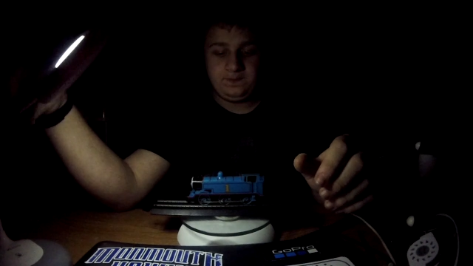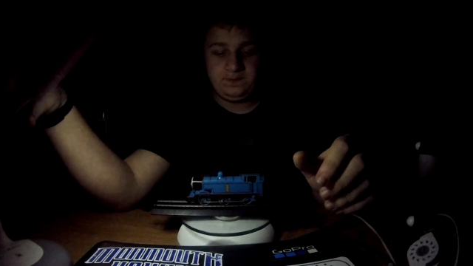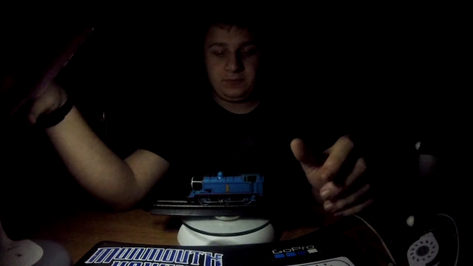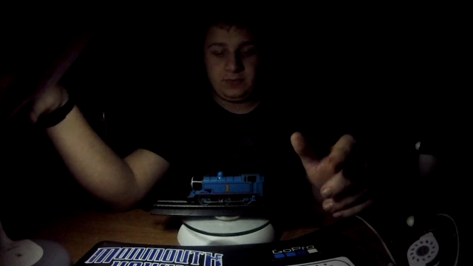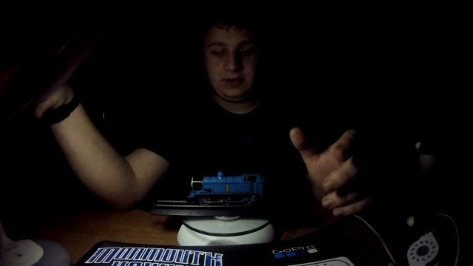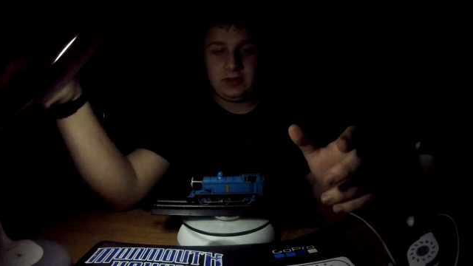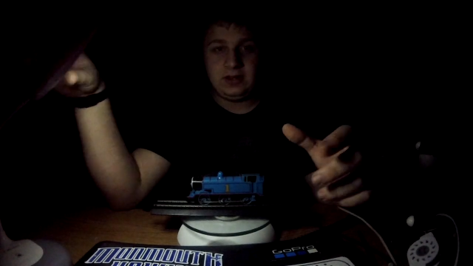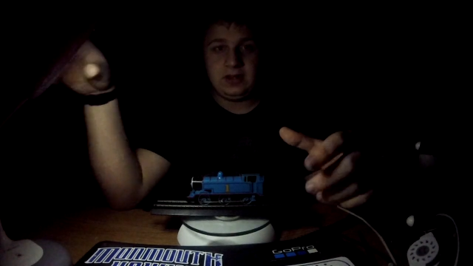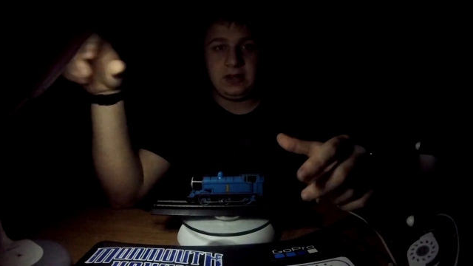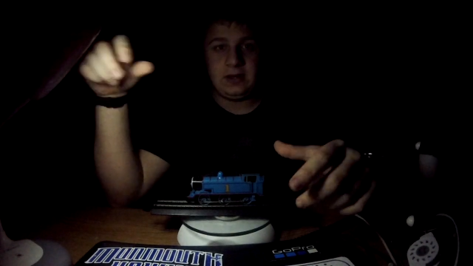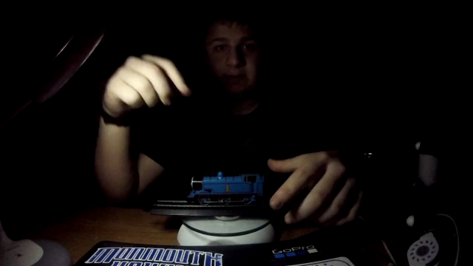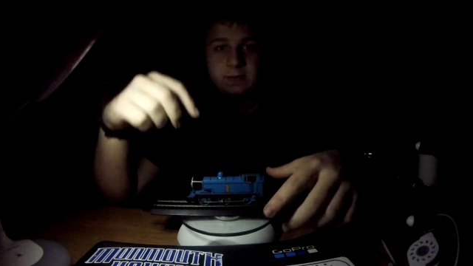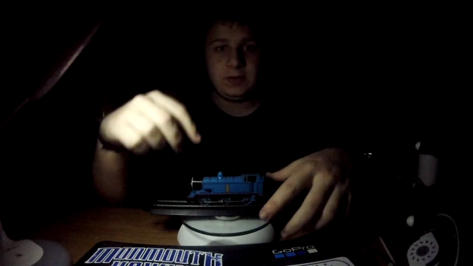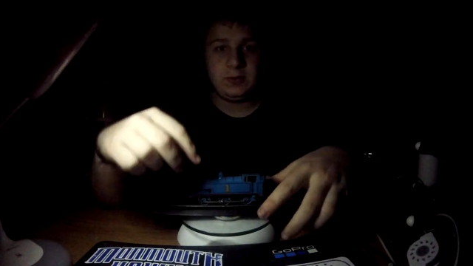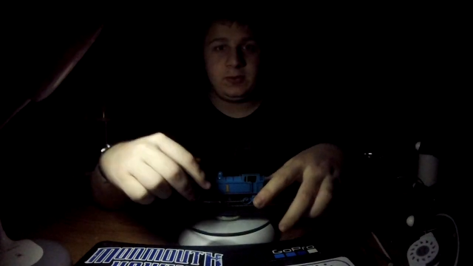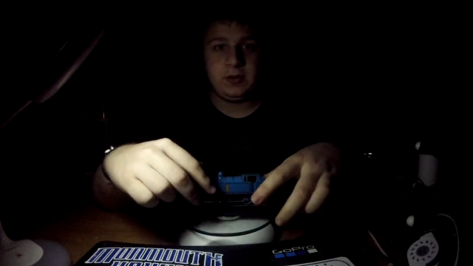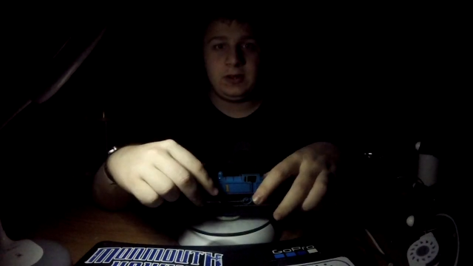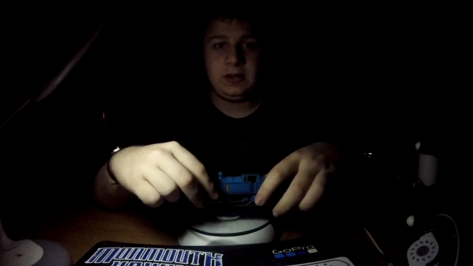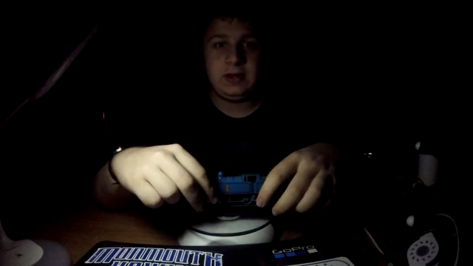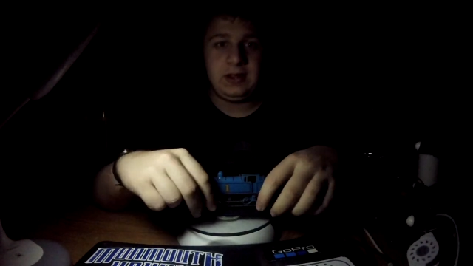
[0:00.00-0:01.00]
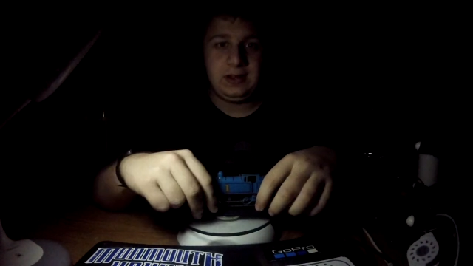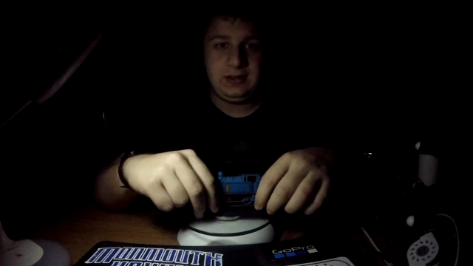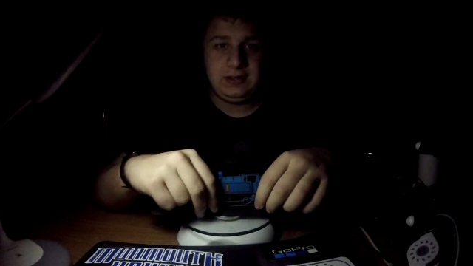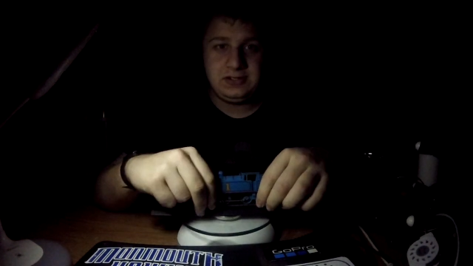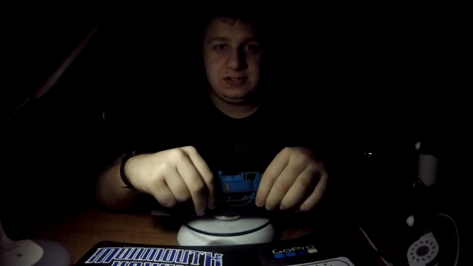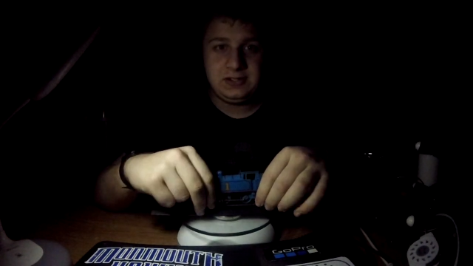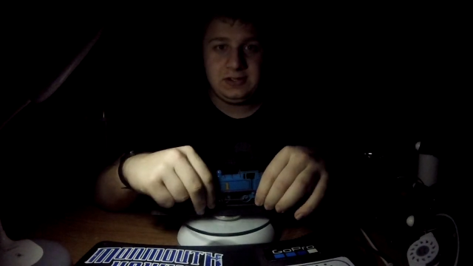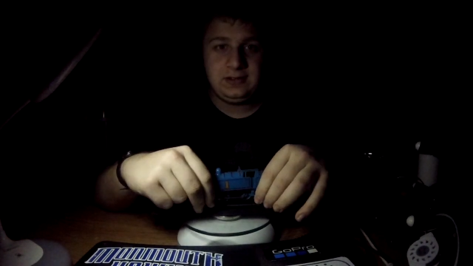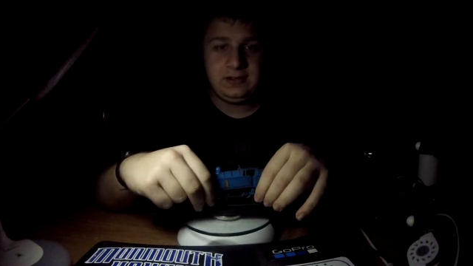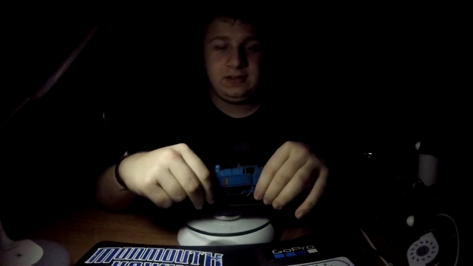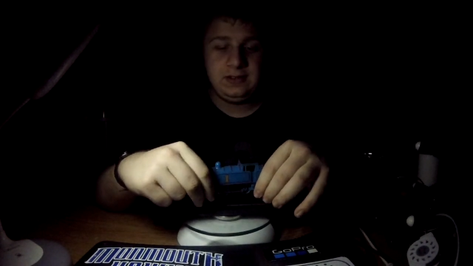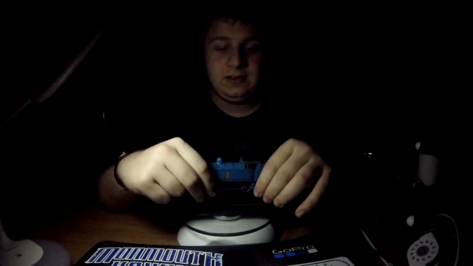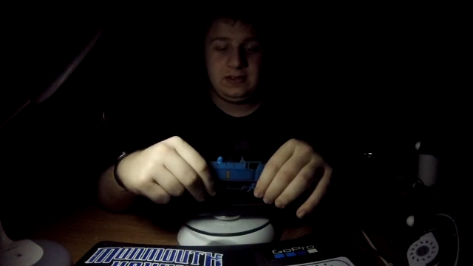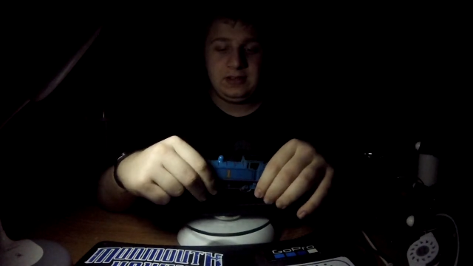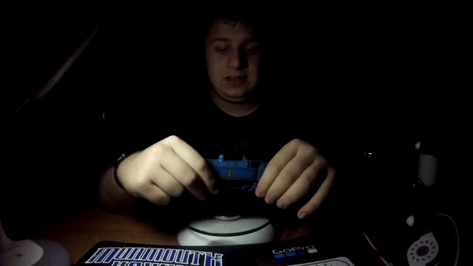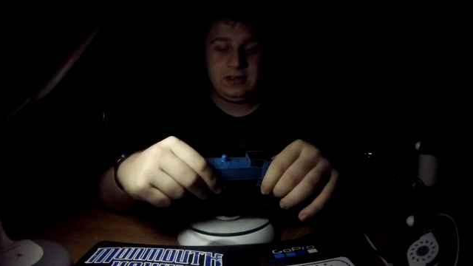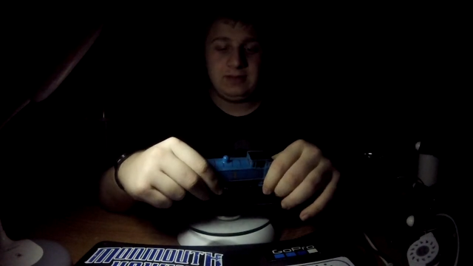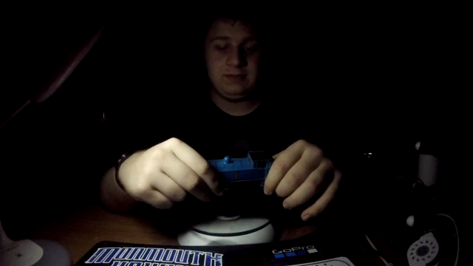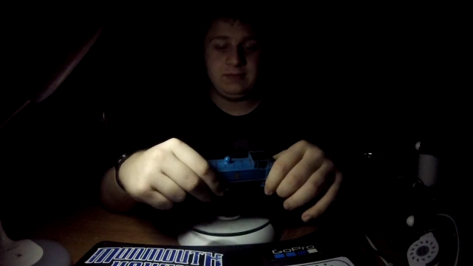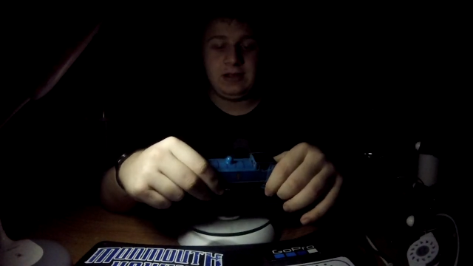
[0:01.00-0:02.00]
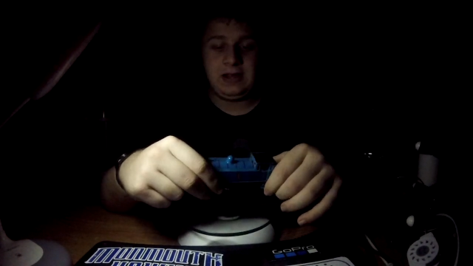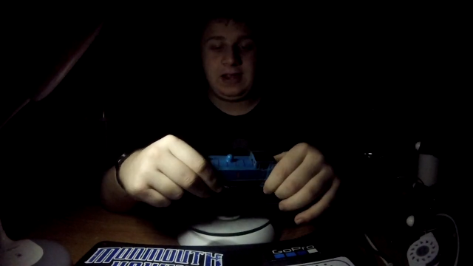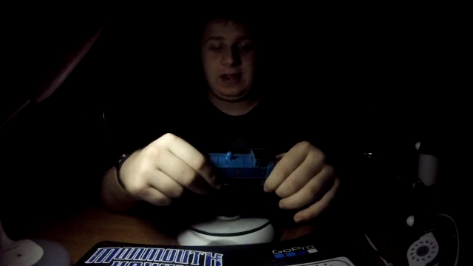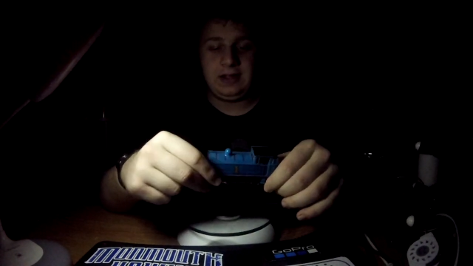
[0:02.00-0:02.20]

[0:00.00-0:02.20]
the #1 engine in my